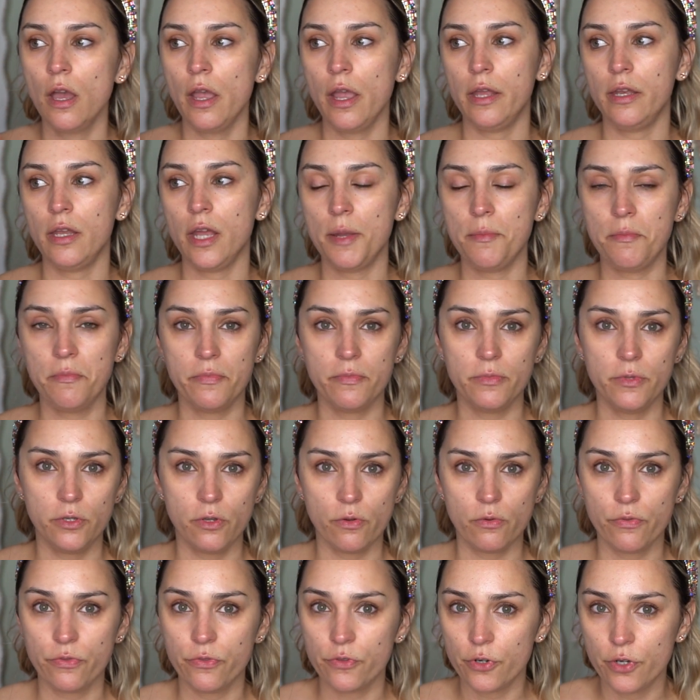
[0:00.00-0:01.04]
And I'm, you
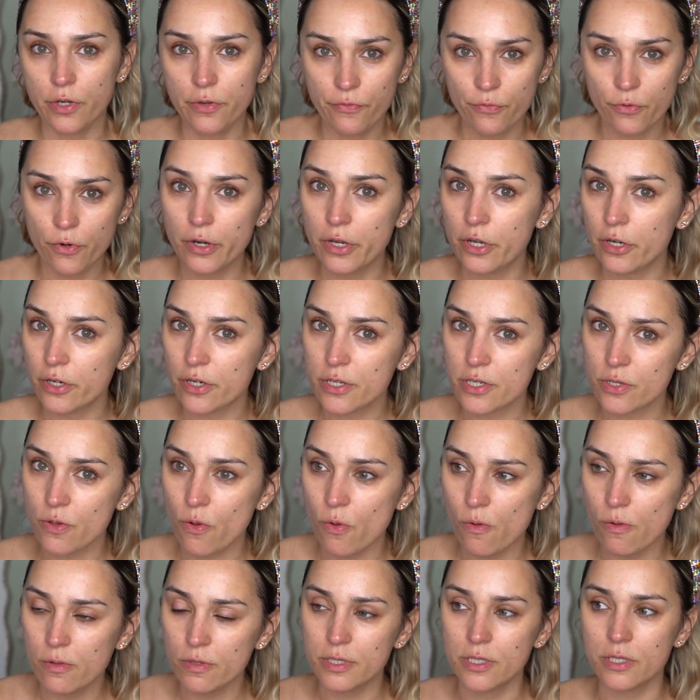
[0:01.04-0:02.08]
know, 34 years old.